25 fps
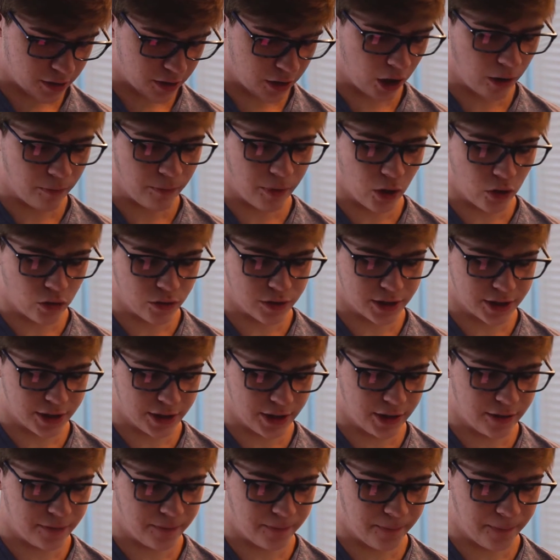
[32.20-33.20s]
I'll post
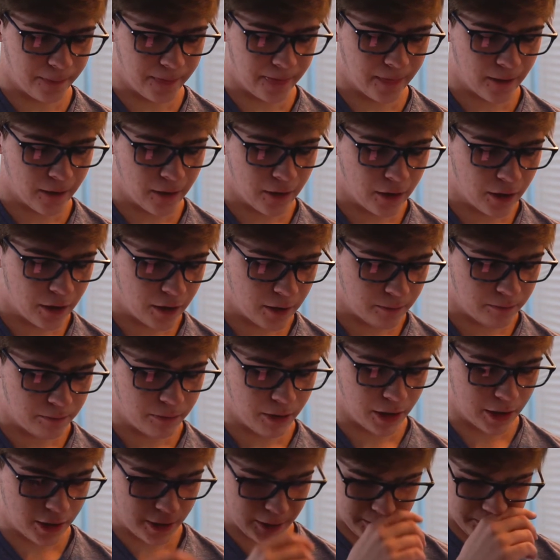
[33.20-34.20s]
it.
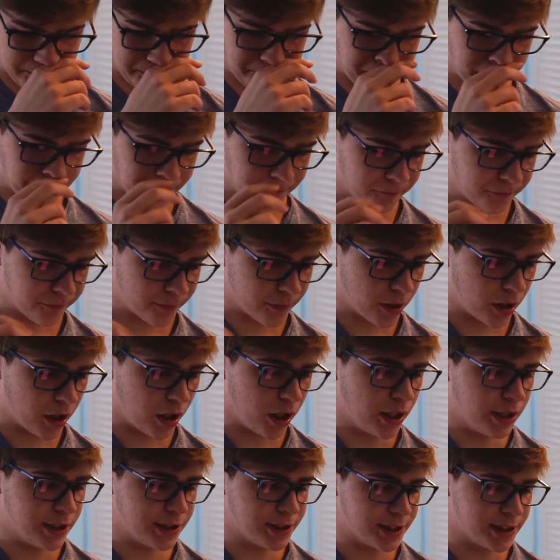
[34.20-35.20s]
But
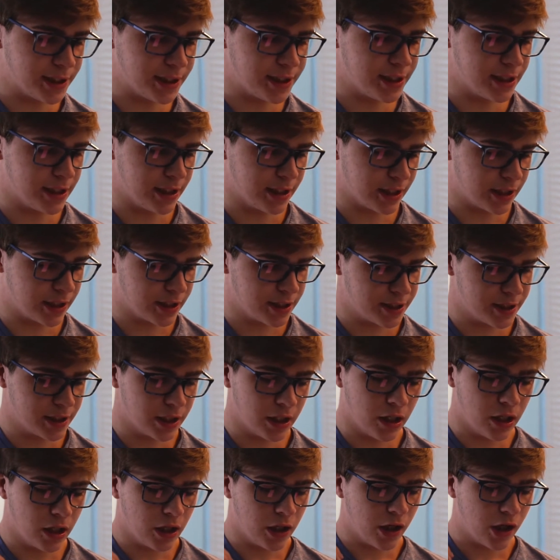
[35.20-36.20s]
alright, Z6,
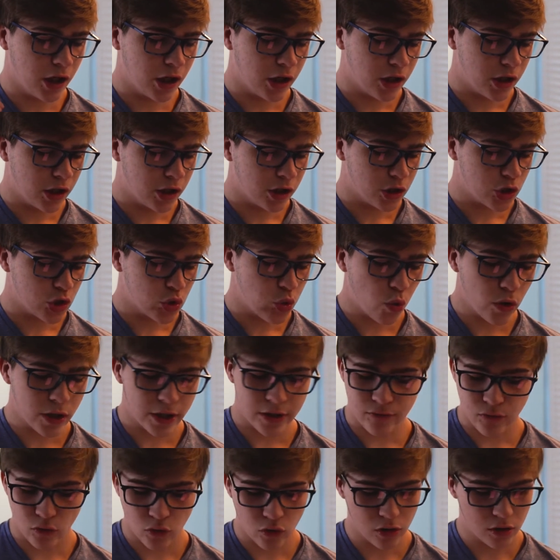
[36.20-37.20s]

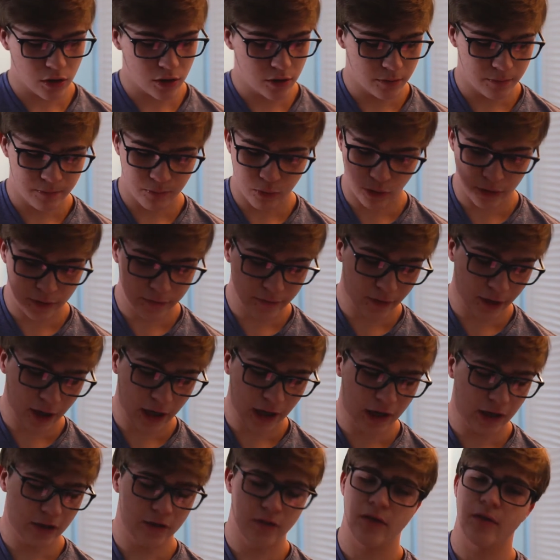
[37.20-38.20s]

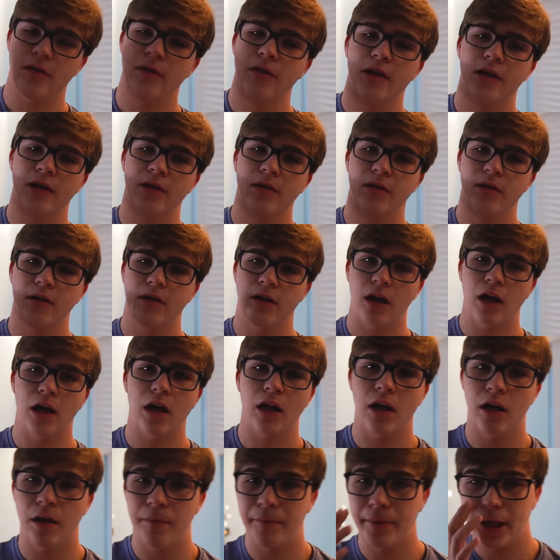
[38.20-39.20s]
24.5
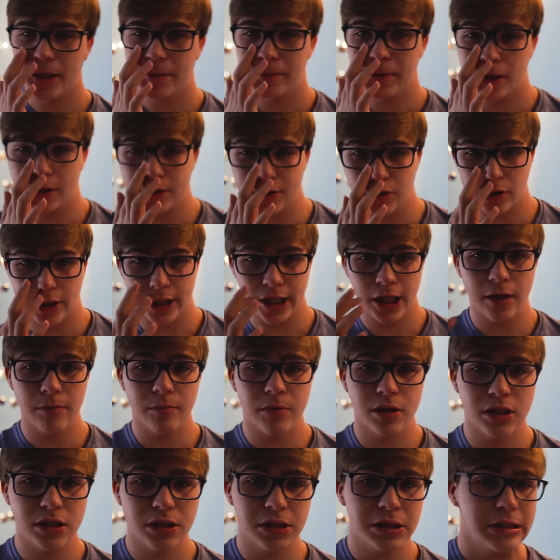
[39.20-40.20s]
megapixel
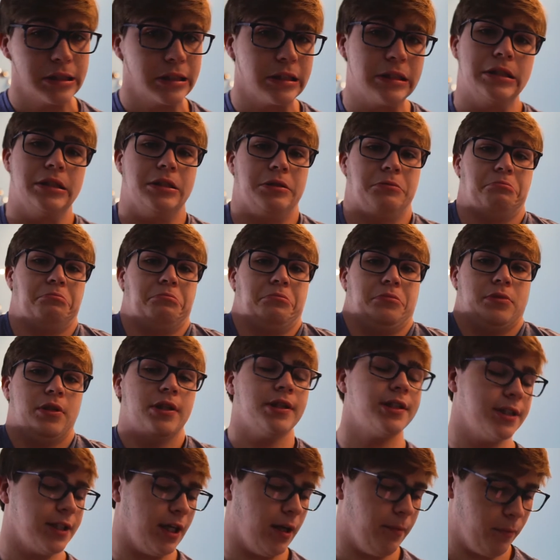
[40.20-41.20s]
camera.
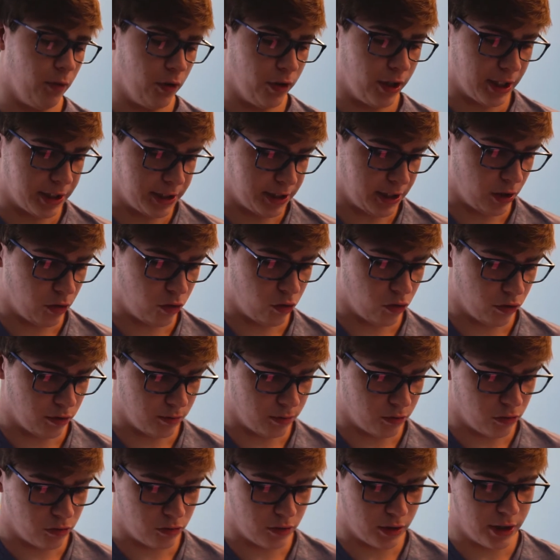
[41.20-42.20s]
That's not
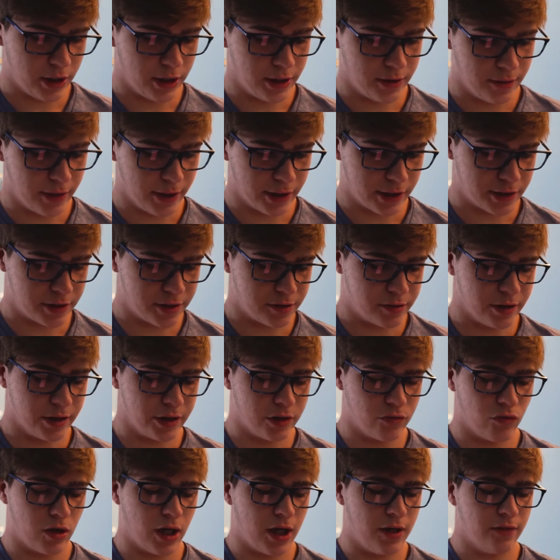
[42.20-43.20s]
horrible, right? It's
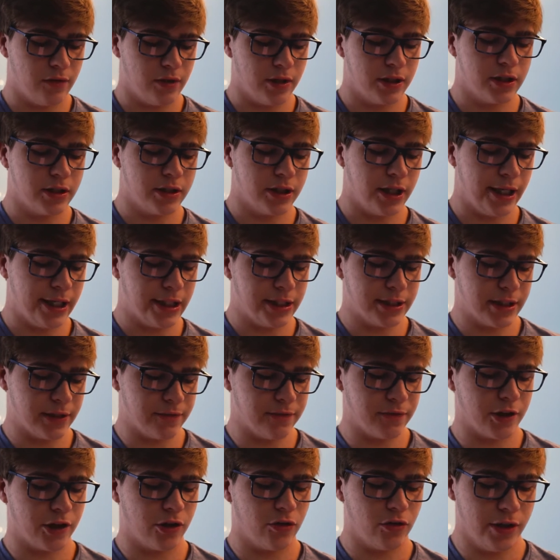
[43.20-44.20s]
rivaling the
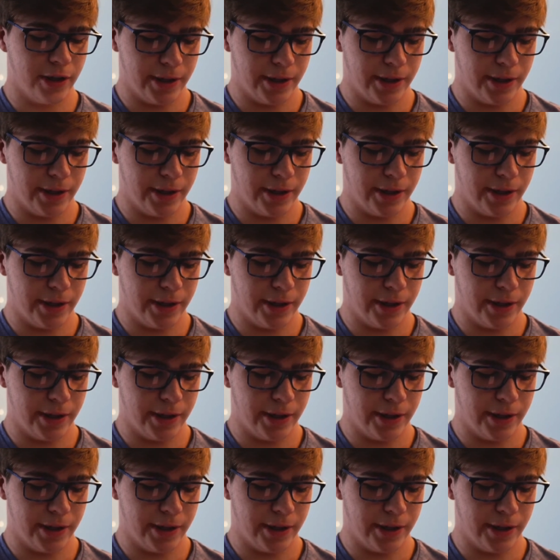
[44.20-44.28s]
A7